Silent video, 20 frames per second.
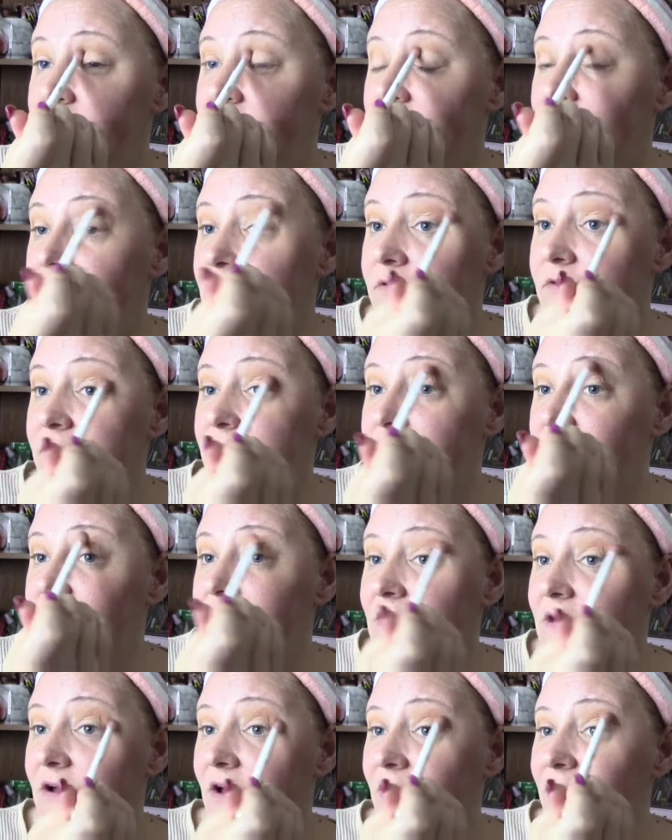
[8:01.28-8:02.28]
I was
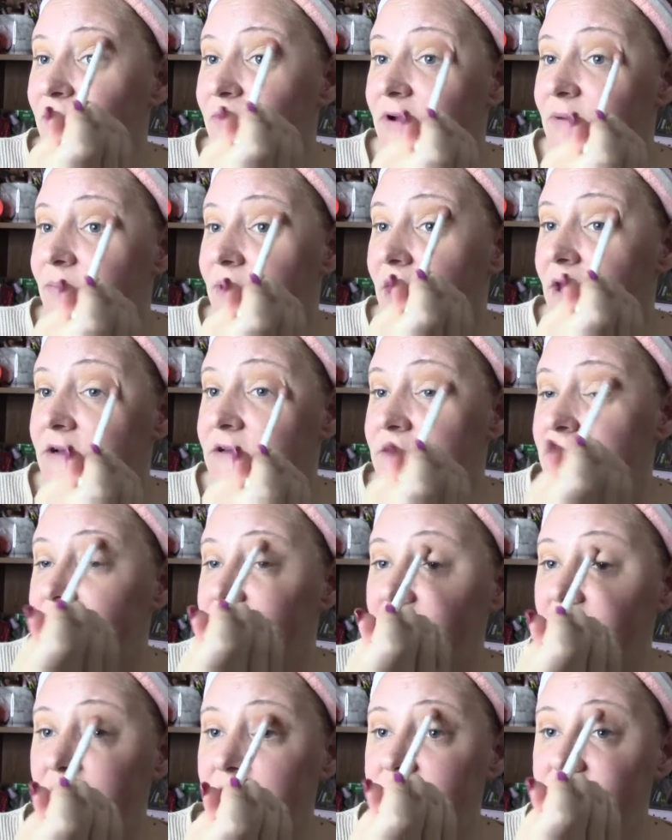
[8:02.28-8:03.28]
thinking all the way back to
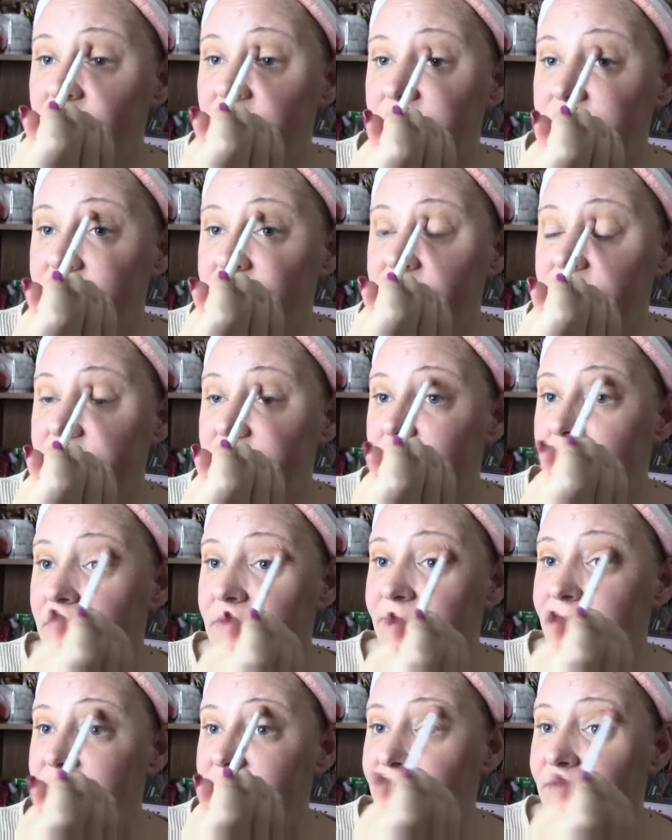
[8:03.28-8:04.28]
the October
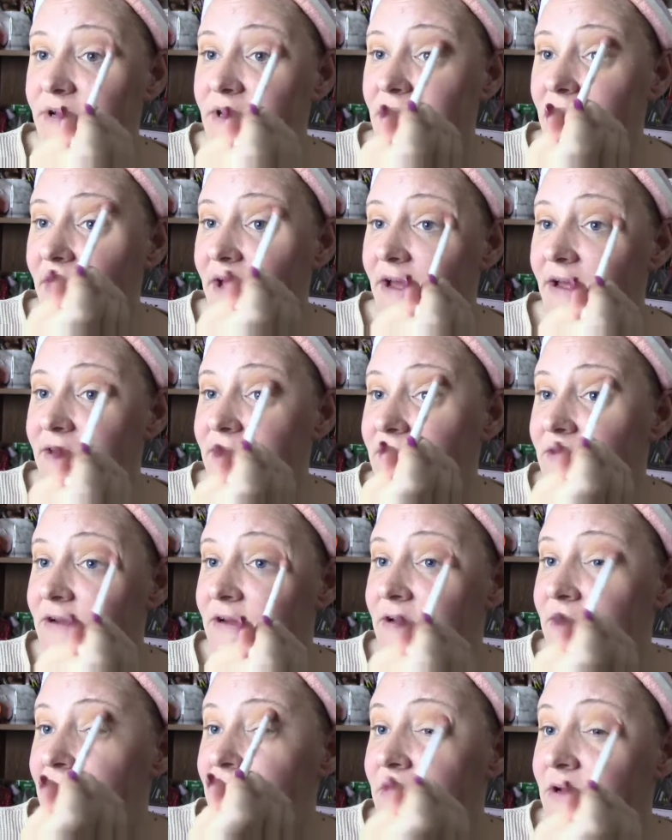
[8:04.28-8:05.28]
storm that we had
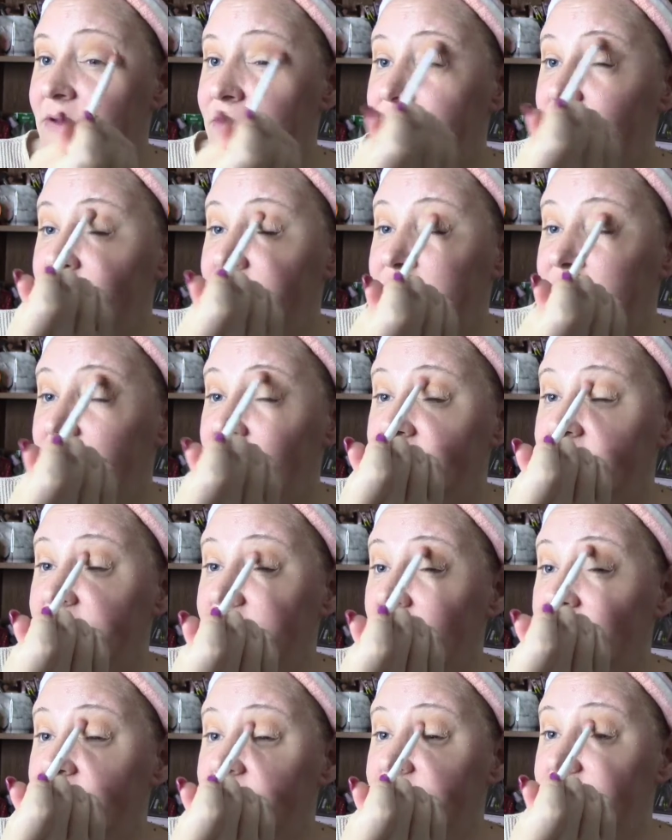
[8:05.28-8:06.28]
when we got
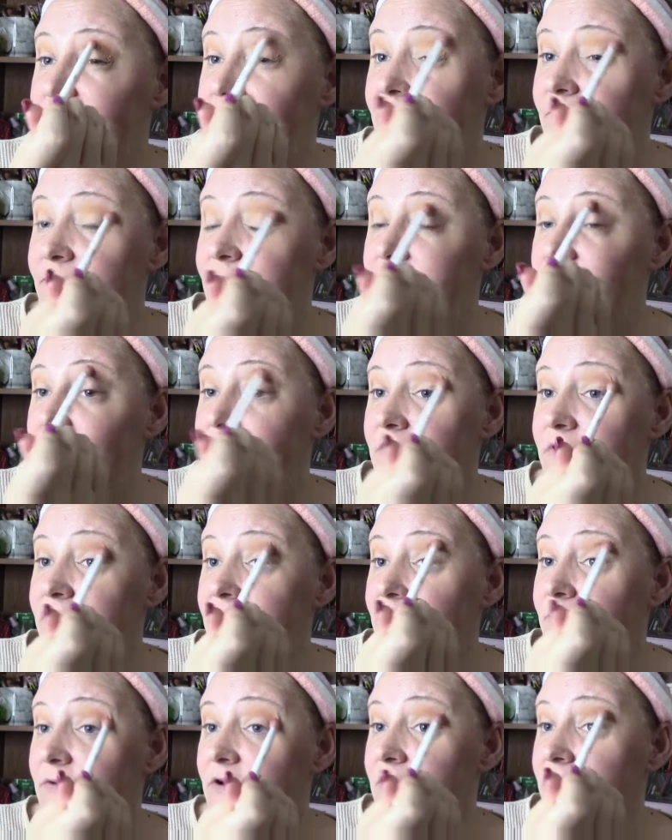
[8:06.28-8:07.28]
7,
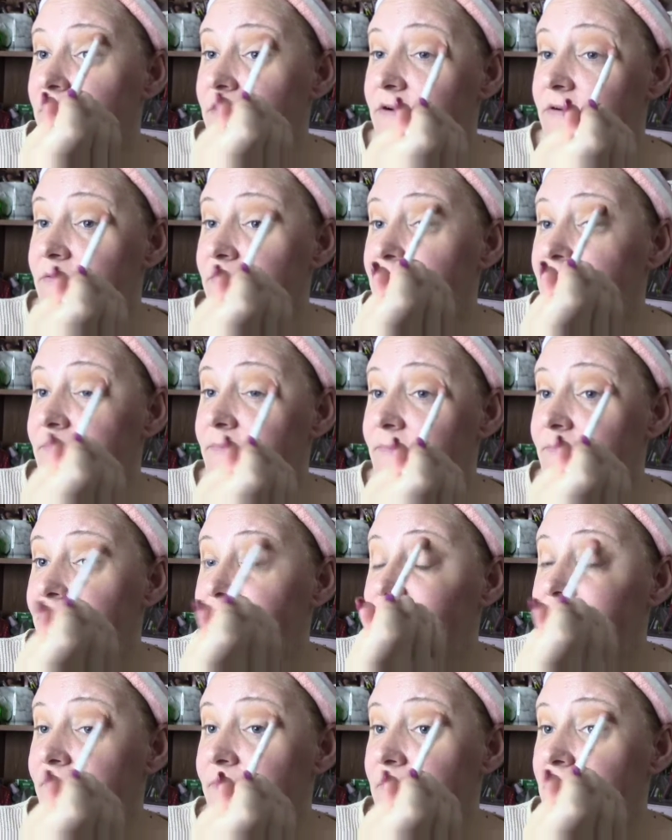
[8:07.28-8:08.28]
or
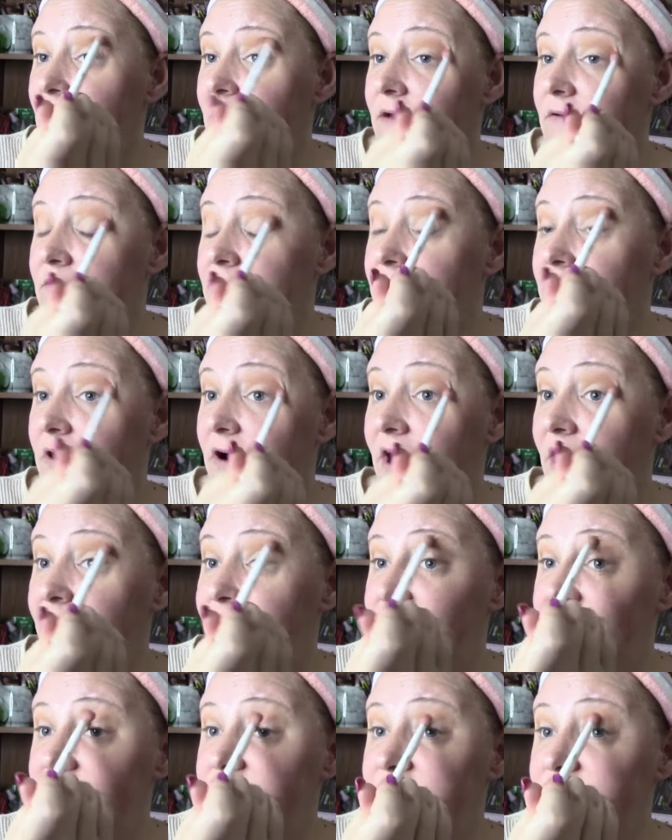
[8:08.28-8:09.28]
I don't know how
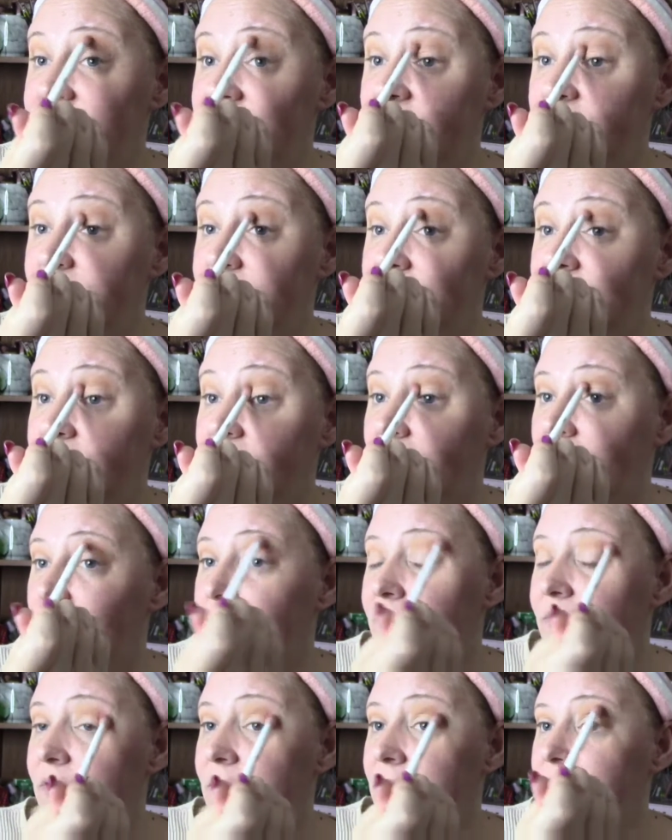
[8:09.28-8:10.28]
many feet we
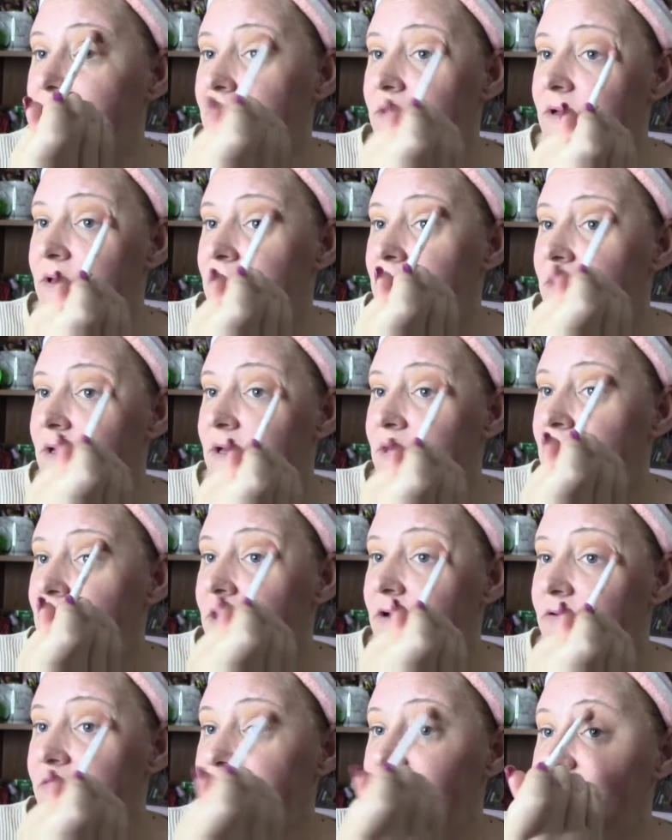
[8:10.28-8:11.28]
got, but
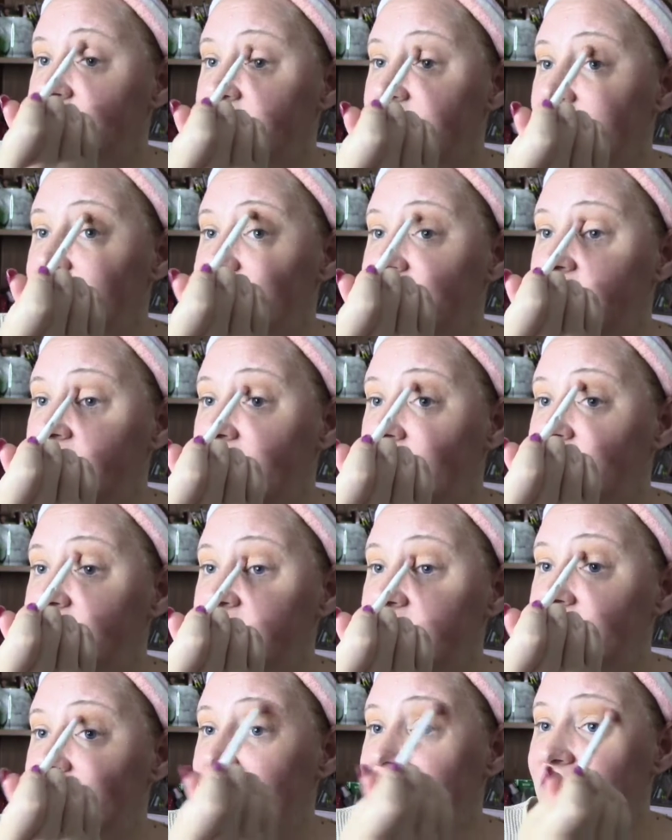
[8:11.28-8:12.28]
it was pretty bad
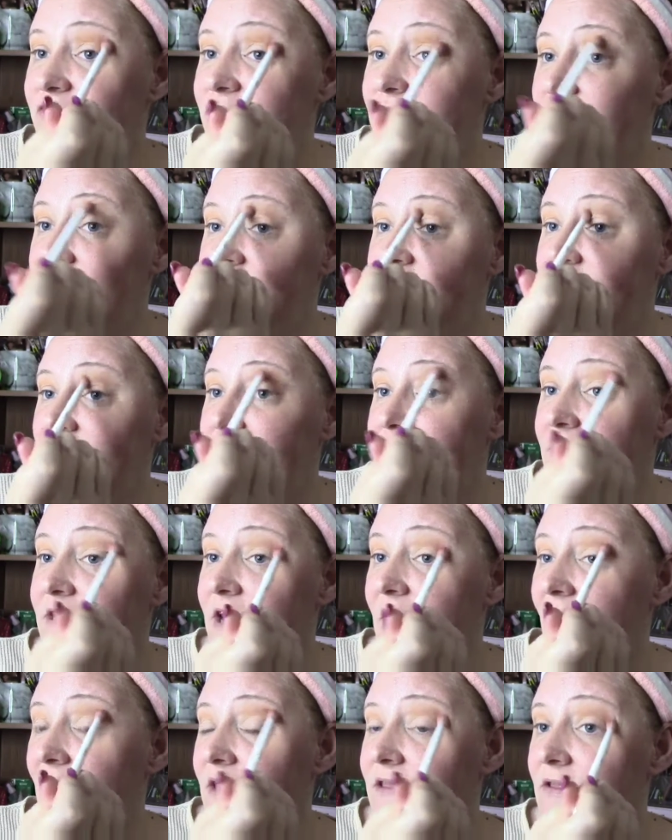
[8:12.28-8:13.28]
because the trees had
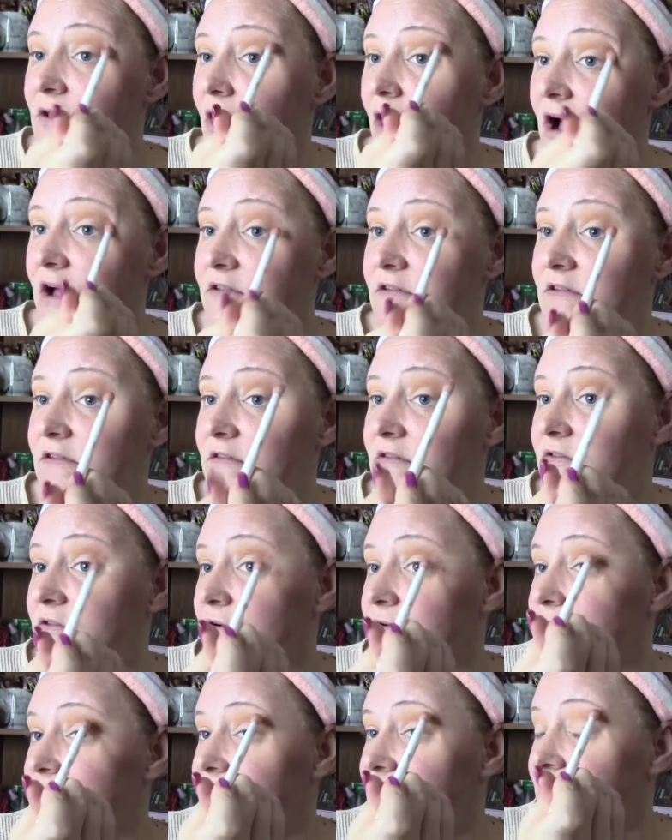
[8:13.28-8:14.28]
not lost
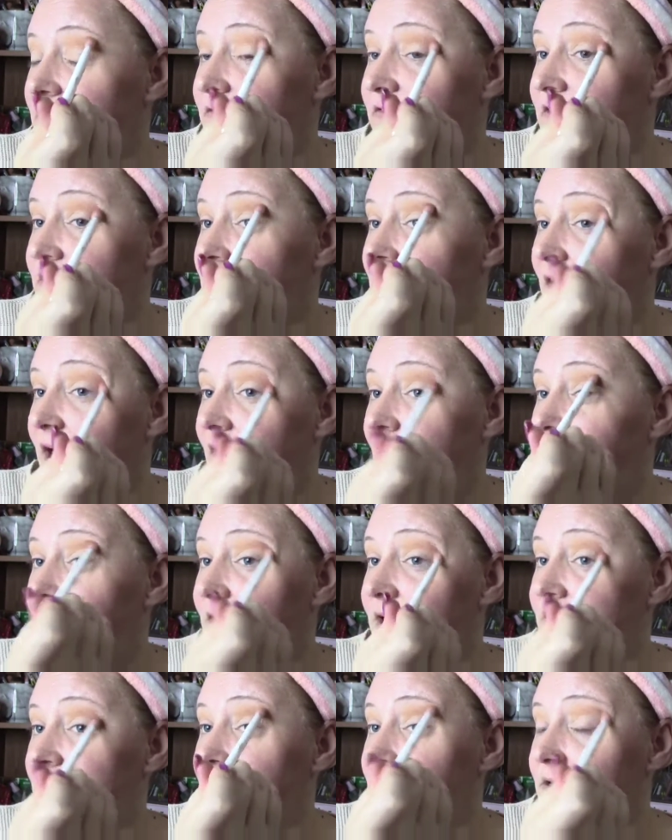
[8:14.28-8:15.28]
their leaves yet,
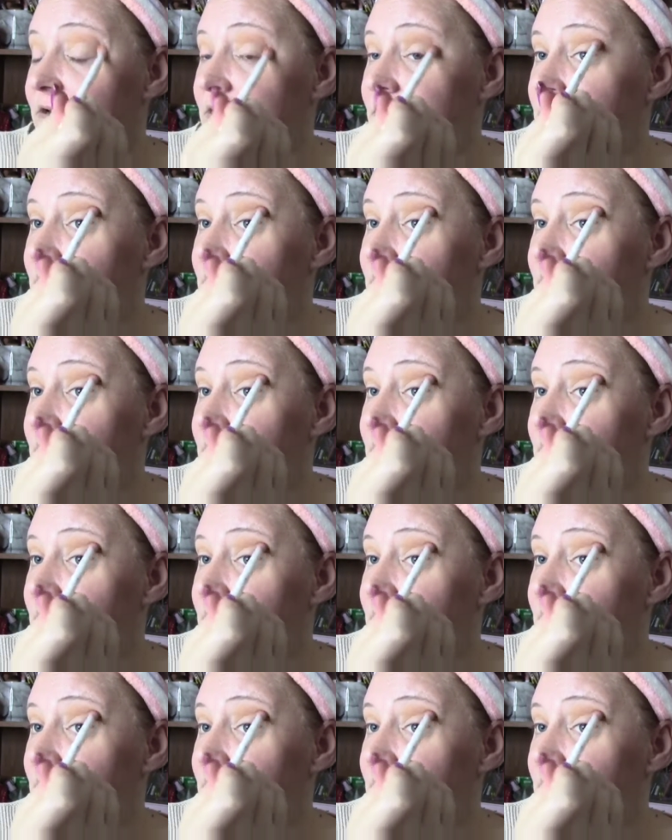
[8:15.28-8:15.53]
and